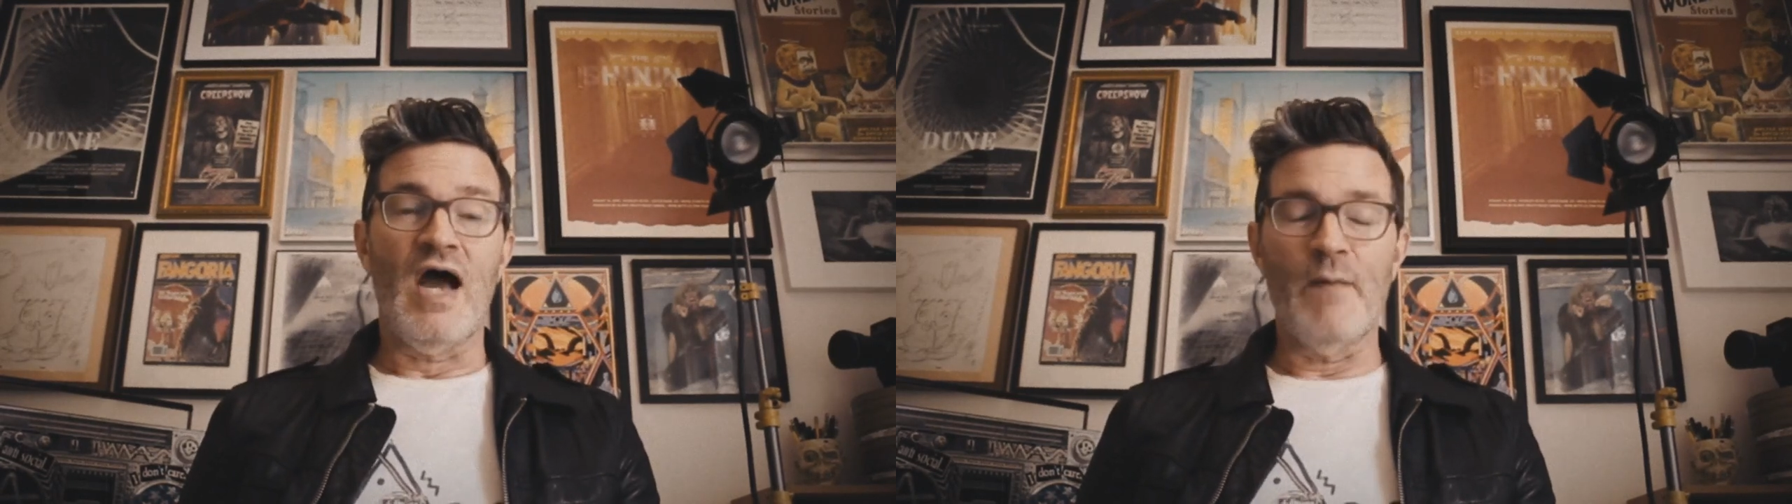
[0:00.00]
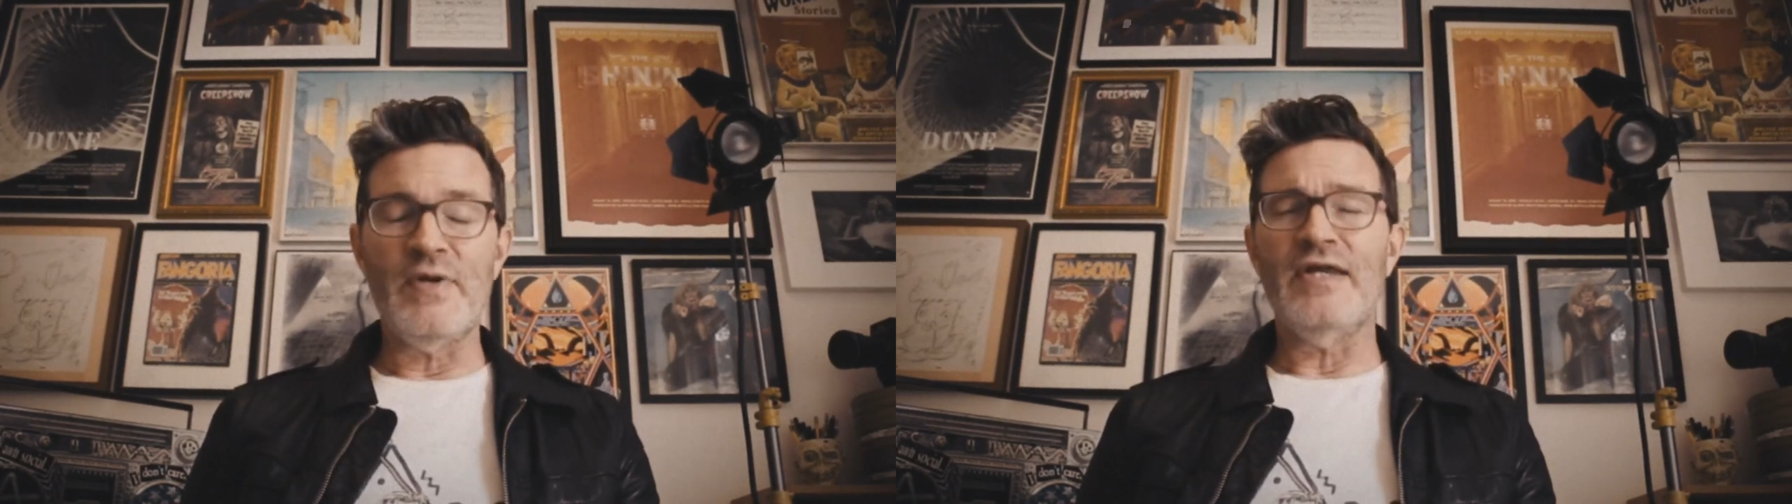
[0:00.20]

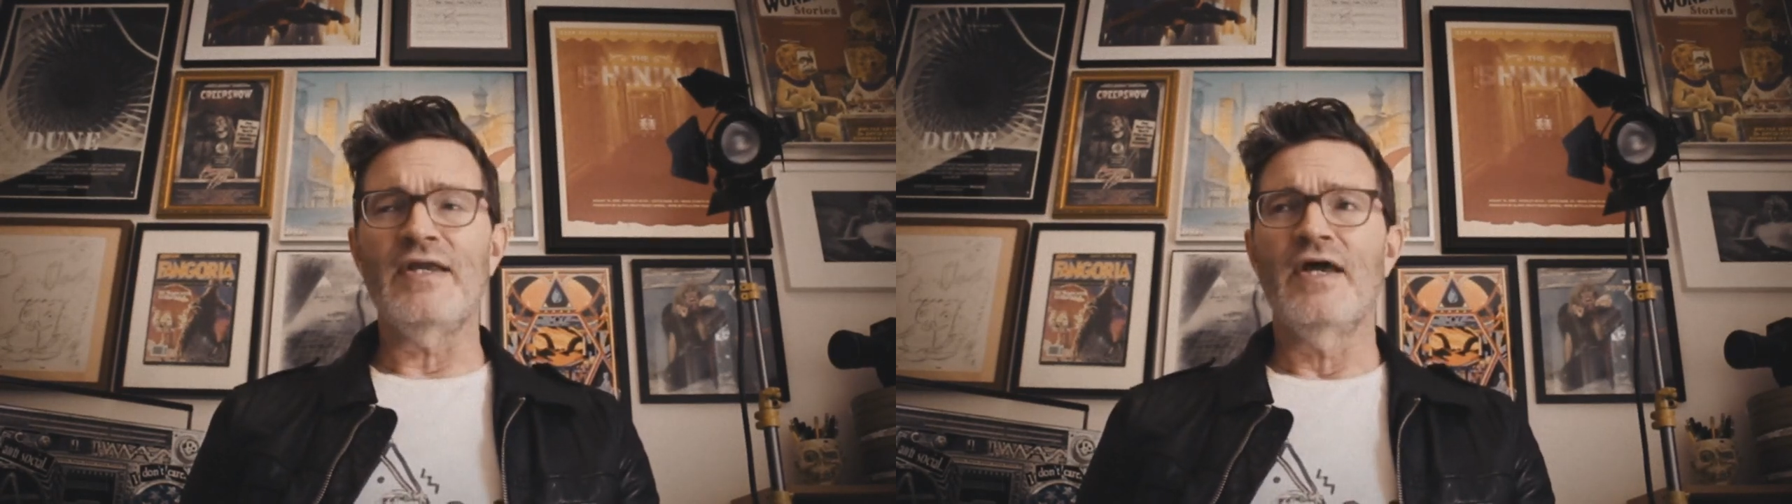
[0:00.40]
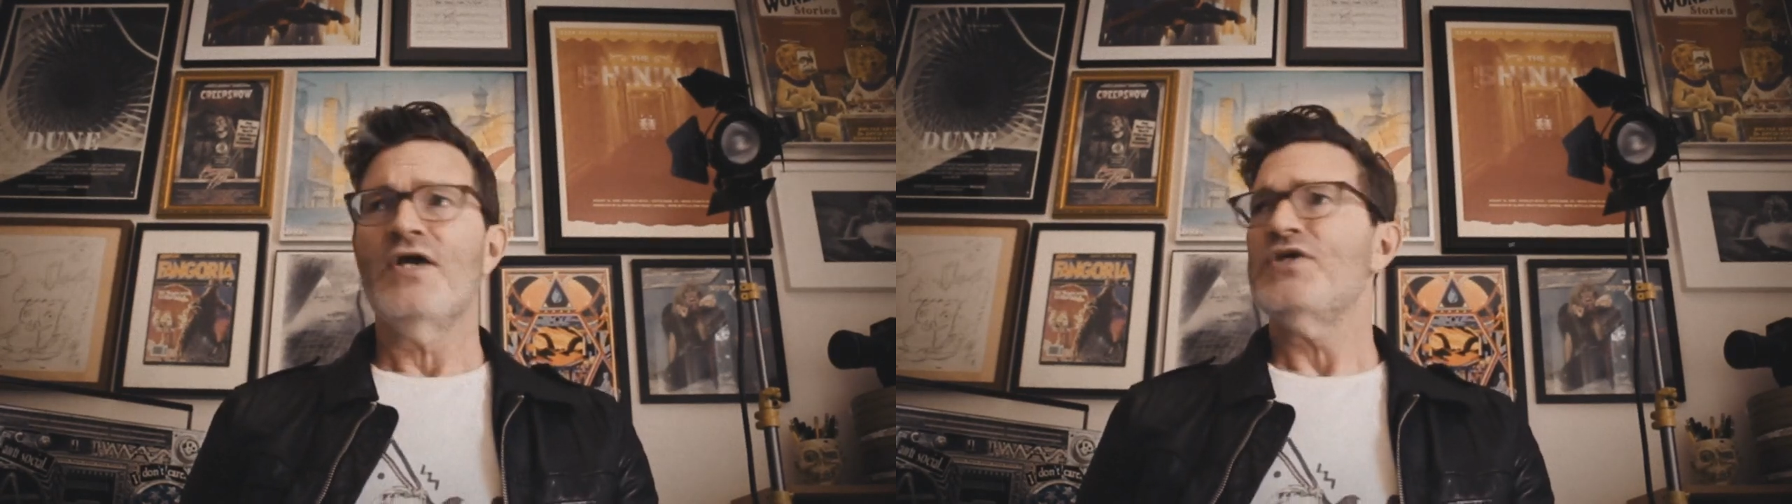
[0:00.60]
I mean,
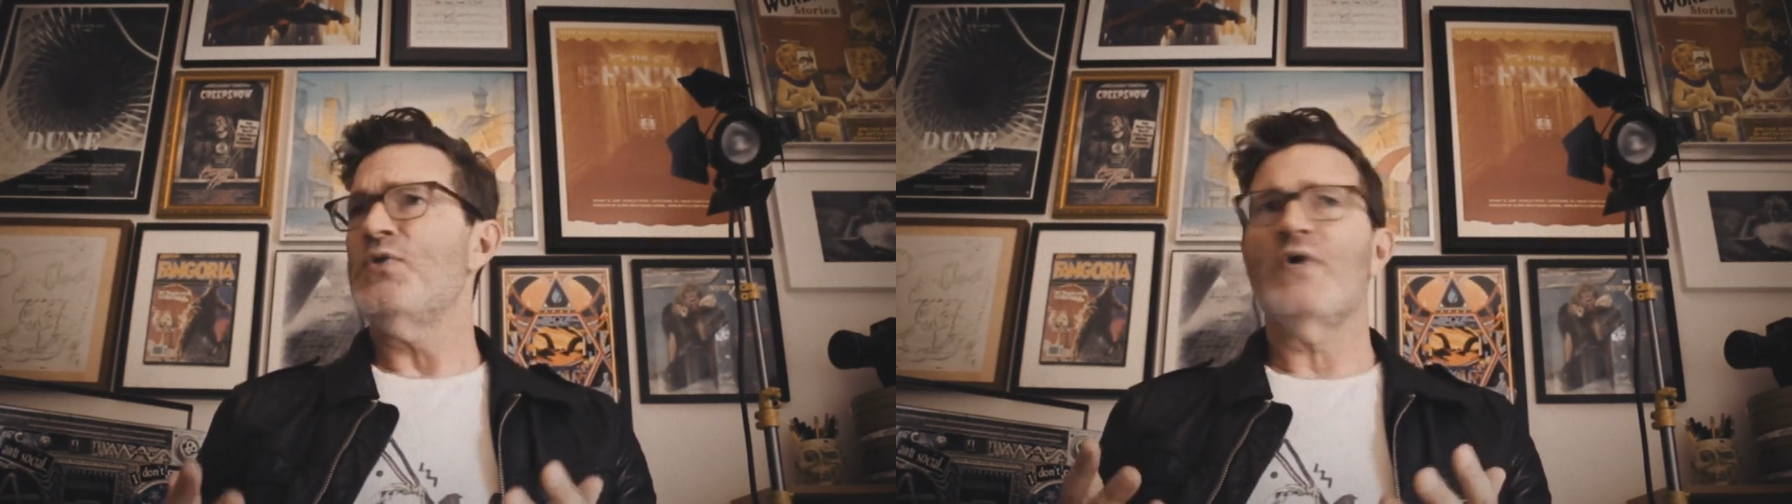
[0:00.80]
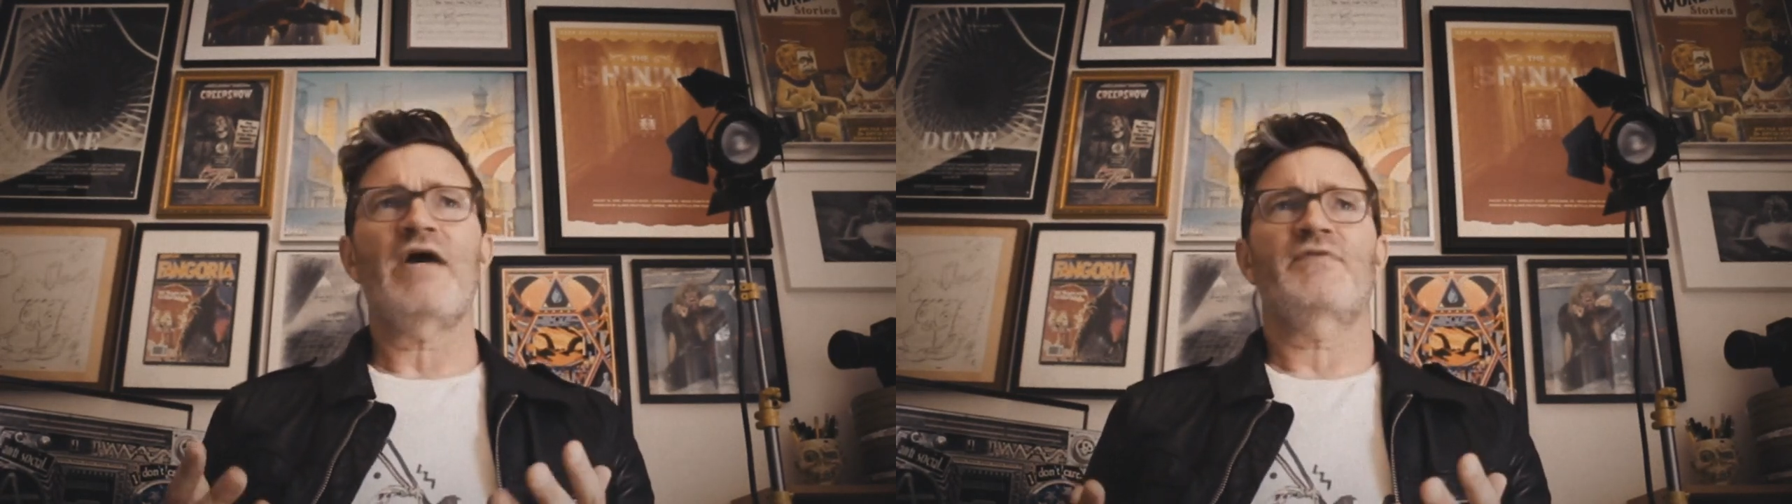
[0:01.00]

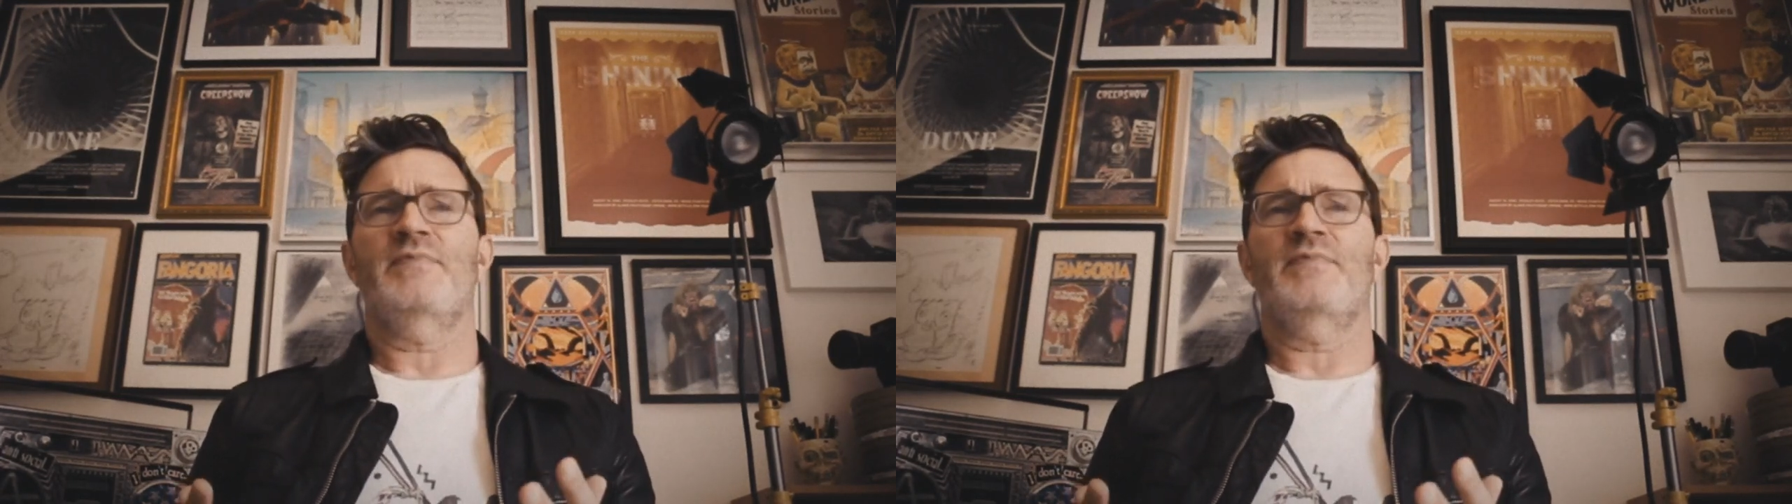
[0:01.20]
you would have